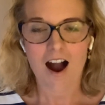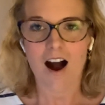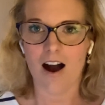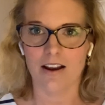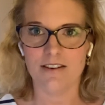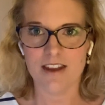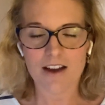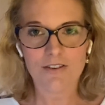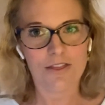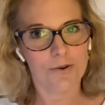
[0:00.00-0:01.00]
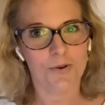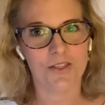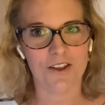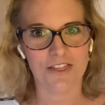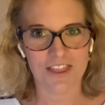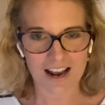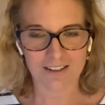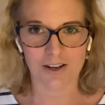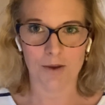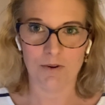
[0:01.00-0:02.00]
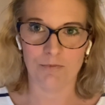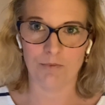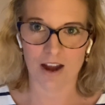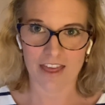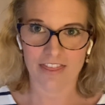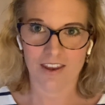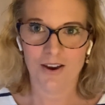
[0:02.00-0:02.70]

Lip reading: I never thought that that type of breath